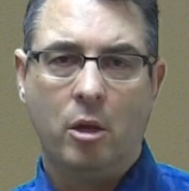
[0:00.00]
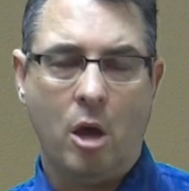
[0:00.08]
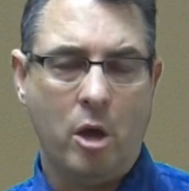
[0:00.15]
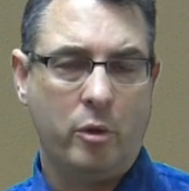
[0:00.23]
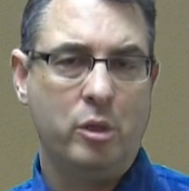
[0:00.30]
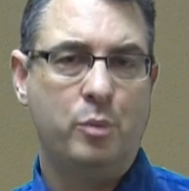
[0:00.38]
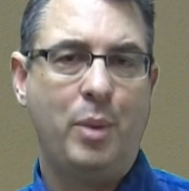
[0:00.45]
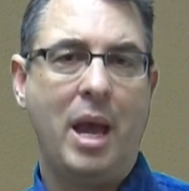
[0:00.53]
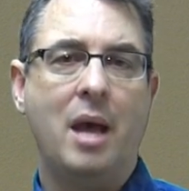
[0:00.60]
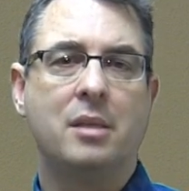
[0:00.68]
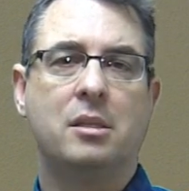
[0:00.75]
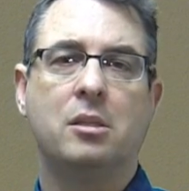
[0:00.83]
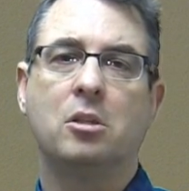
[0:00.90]
Congress
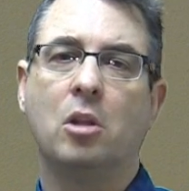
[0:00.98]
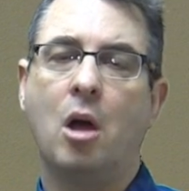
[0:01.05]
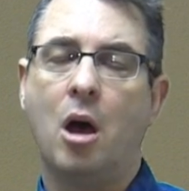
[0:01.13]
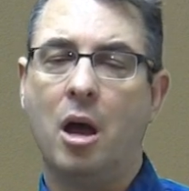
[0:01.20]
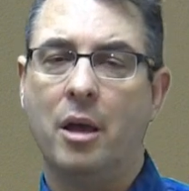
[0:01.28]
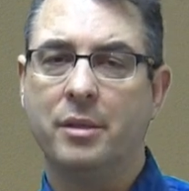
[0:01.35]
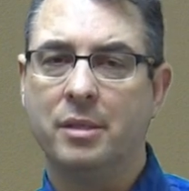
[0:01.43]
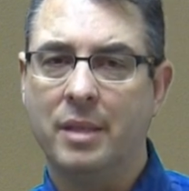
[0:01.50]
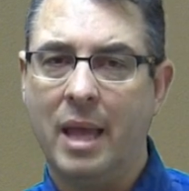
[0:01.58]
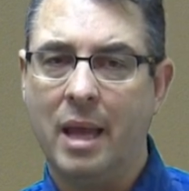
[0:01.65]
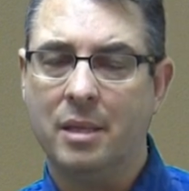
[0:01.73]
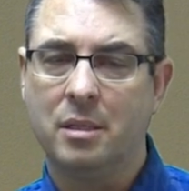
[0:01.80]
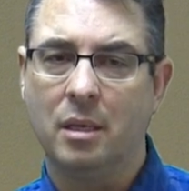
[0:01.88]
passes laws,
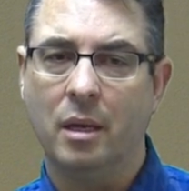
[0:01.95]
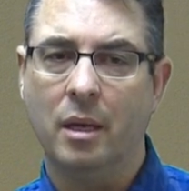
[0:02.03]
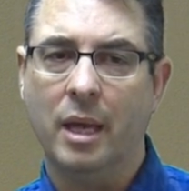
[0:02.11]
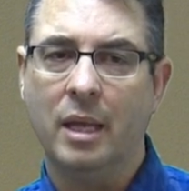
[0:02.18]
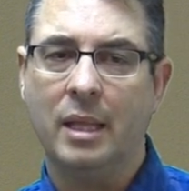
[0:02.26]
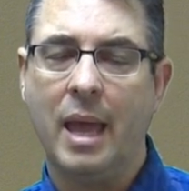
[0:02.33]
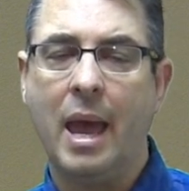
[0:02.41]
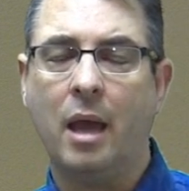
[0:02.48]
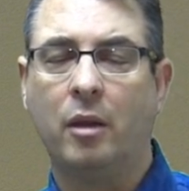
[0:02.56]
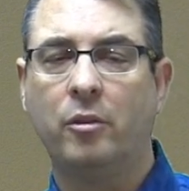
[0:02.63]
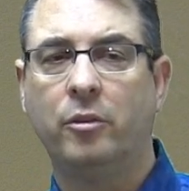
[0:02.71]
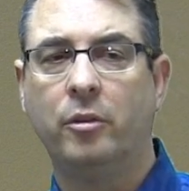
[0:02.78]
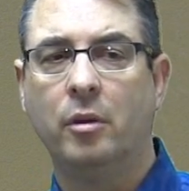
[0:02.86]
NASA
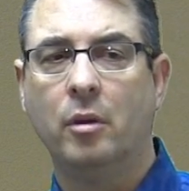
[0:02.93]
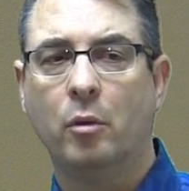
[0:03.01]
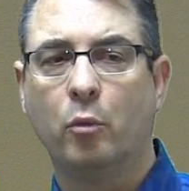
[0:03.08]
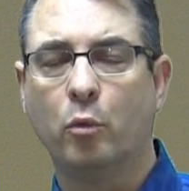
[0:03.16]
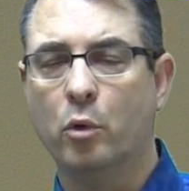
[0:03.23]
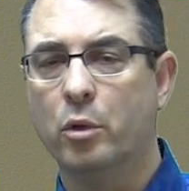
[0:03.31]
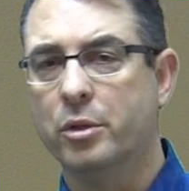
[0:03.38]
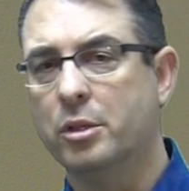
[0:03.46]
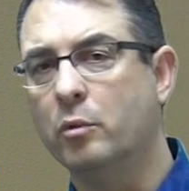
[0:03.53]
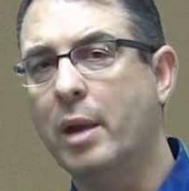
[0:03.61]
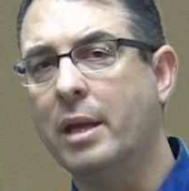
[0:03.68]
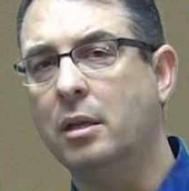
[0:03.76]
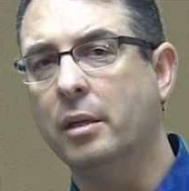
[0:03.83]
enacts
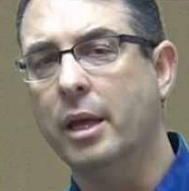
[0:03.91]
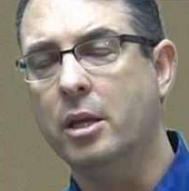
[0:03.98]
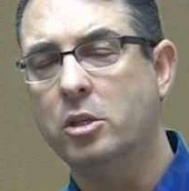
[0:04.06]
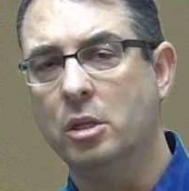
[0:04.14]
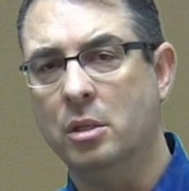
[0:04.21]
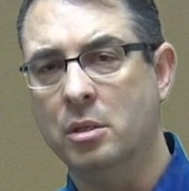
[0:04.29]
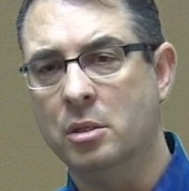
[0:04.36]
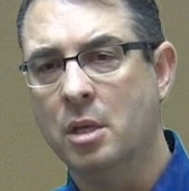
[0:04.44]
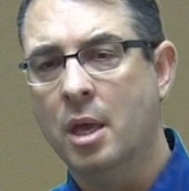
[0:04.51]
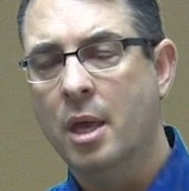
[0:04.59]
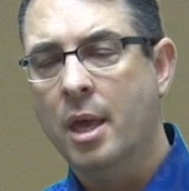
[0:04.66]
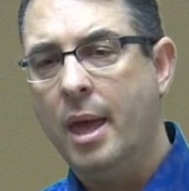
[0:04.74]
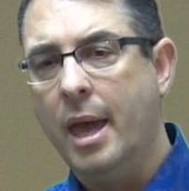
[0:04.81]
rules and
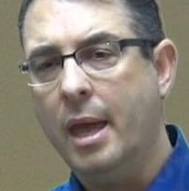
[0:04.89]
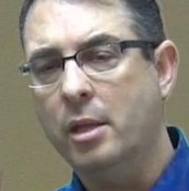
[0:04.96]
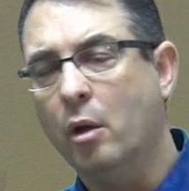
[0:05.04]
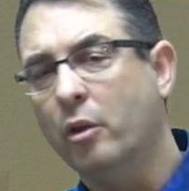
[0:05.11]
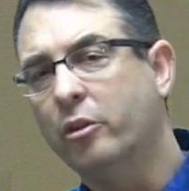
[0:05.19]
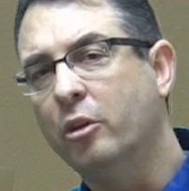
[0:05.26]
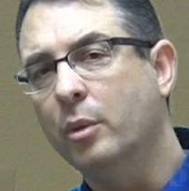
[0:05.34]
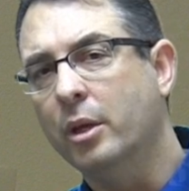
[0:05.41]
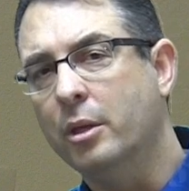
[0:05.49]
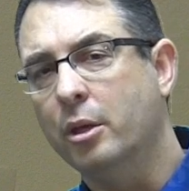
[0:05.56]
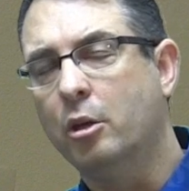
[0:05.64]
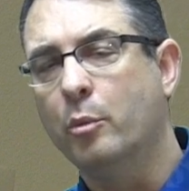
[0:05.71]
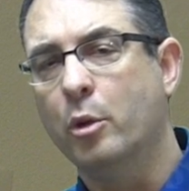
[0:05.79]
regulations, and
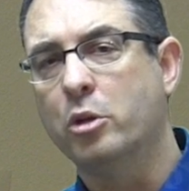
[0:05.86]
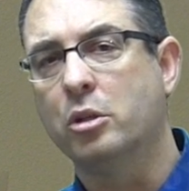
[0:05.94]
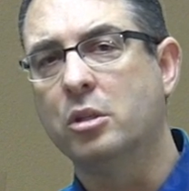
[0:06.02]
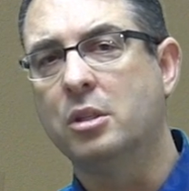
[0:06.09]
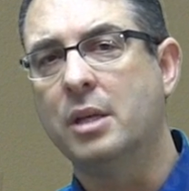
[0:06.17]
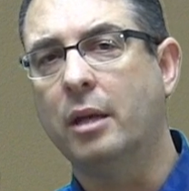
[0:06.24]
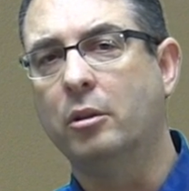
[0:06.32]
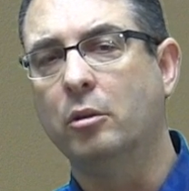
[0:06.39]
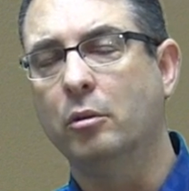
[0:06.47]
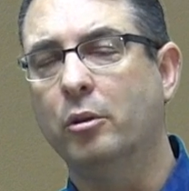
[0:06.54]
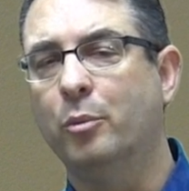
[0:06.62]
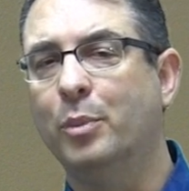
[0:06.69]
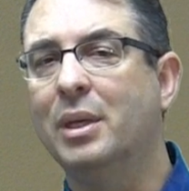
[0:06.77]
ultimately the commercial
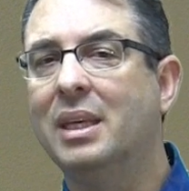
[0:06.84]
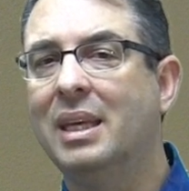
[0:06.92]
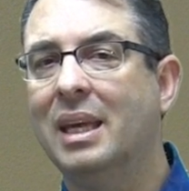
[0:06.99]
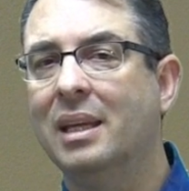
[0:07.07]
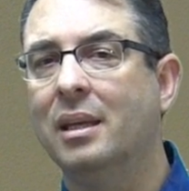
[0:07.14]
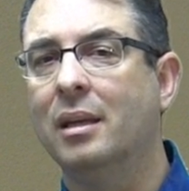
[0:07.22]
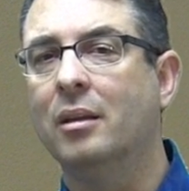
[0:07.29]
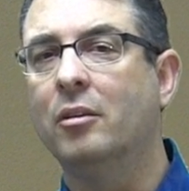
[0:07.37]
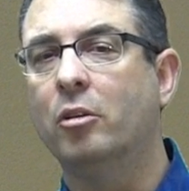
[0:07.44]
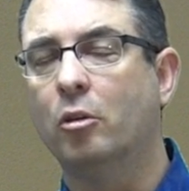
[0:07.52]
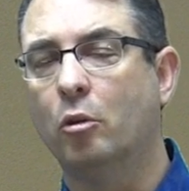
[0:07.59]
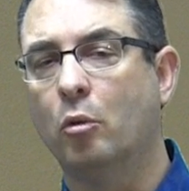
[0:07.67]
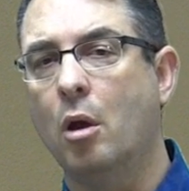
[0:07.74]
sector is beginning
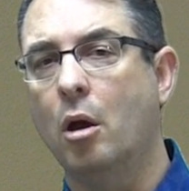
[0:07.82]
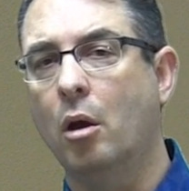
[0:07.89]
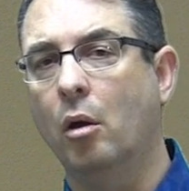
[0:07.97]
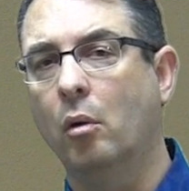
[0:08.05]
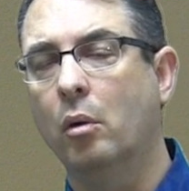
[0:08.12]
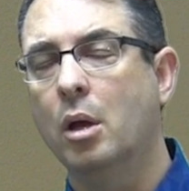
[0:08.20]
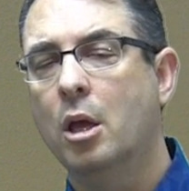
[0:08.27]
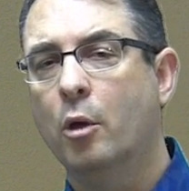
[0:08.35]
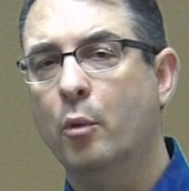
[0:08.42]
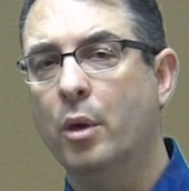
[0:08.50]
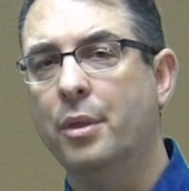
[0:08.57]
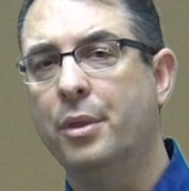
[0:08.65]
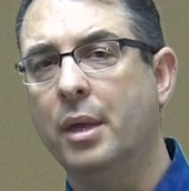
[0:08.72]
to grow
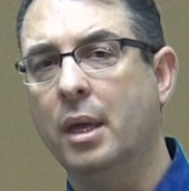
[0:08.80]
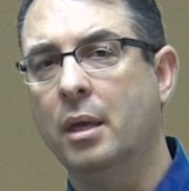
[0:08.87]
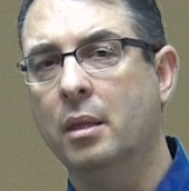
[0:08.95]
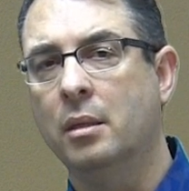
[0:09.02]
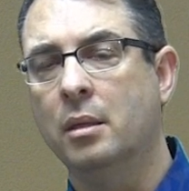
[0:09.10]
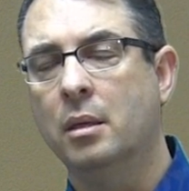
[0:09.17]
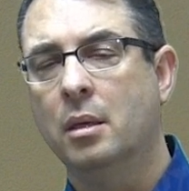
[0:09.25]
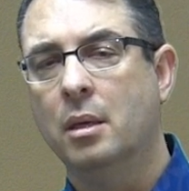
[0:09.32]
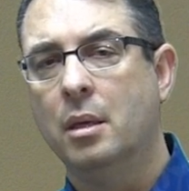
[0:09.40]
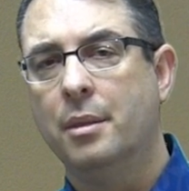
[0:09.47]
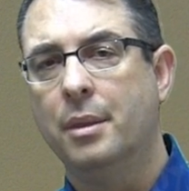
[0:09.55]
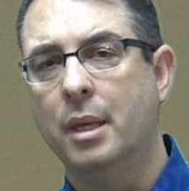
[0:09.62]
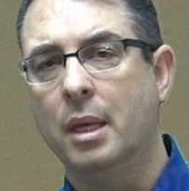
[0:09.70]
within
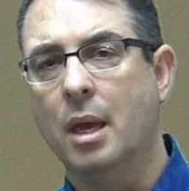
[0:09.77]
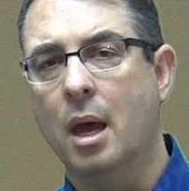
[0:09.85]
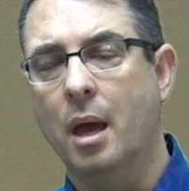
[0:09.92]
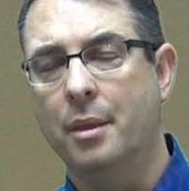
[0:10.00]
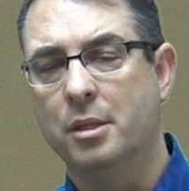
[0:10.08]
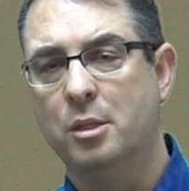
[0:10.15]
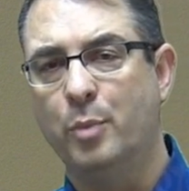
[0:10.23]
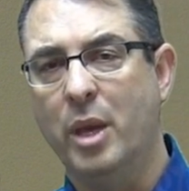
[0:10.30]
the